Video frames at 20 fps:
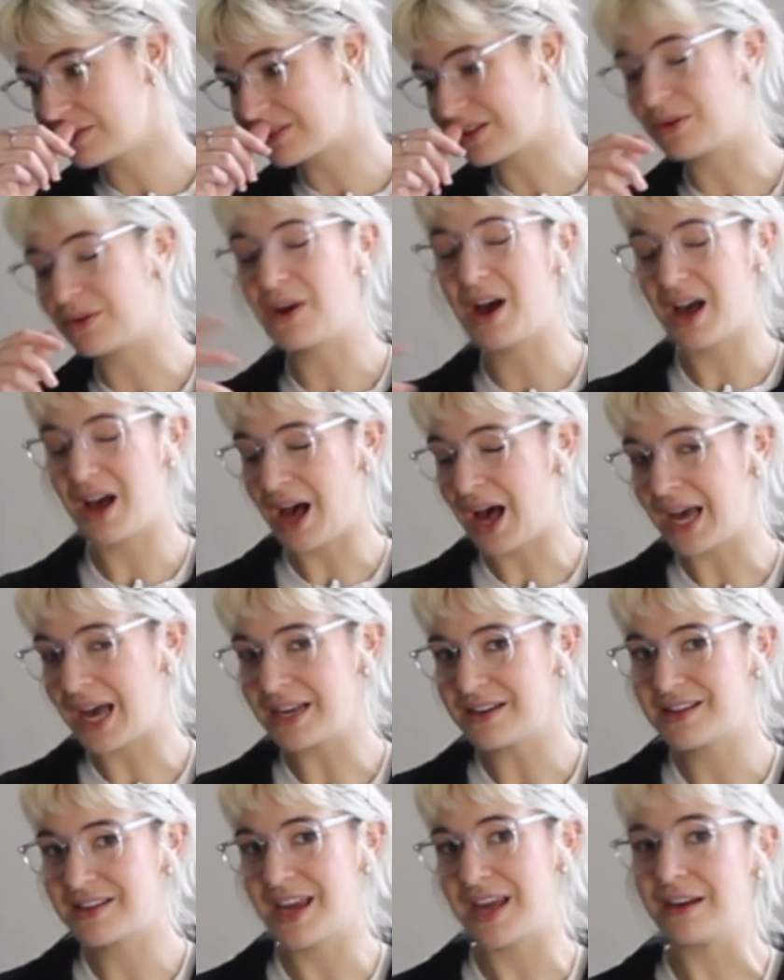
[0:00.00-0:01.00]
So
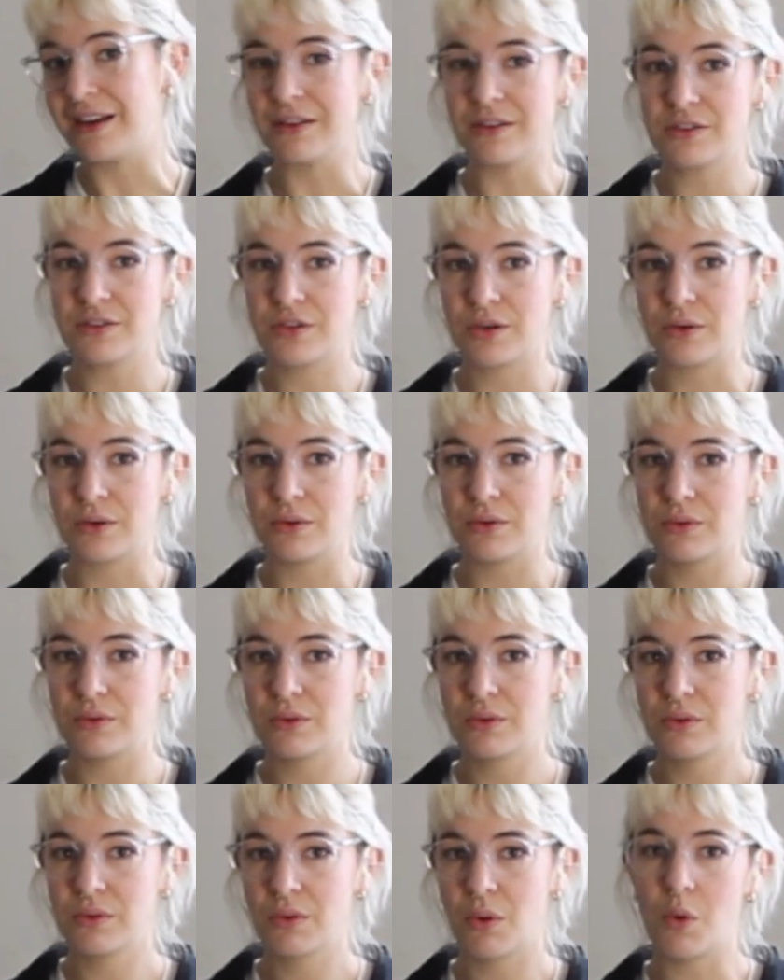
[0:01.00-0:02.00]
I tend to
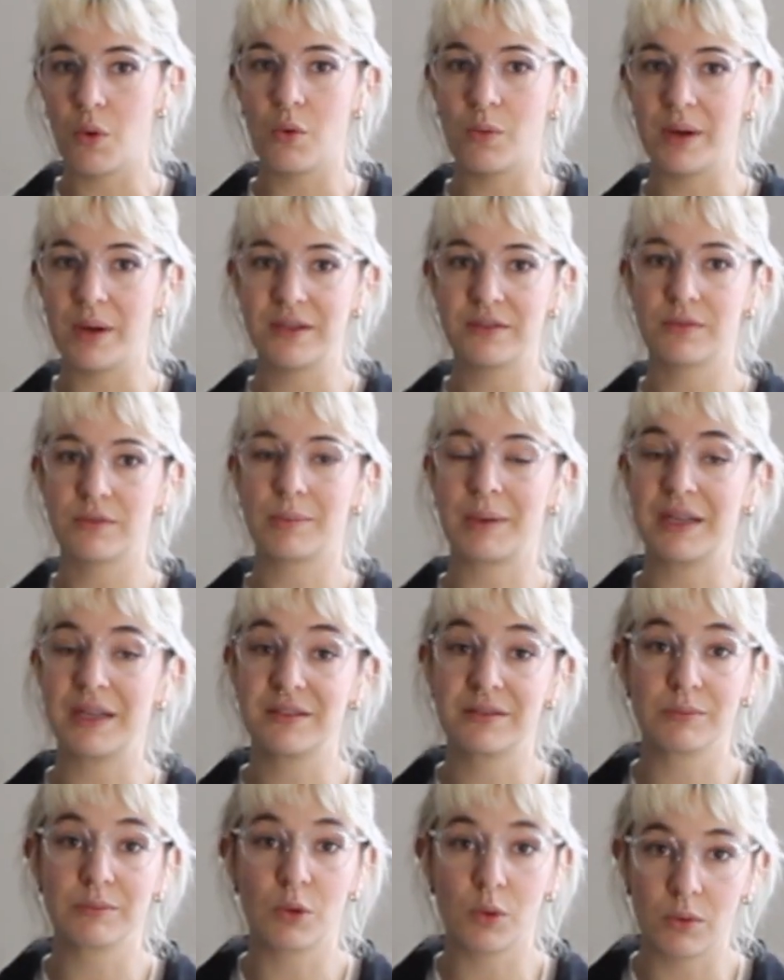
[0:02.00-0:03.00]
always
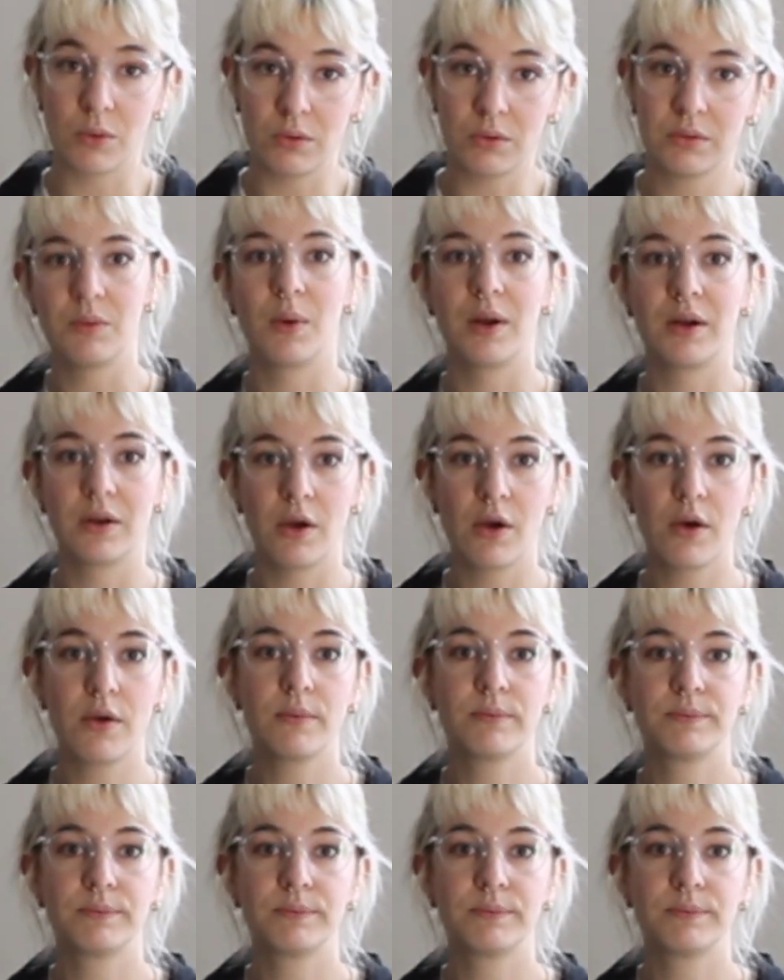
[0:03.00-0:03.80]
replace them all in one go.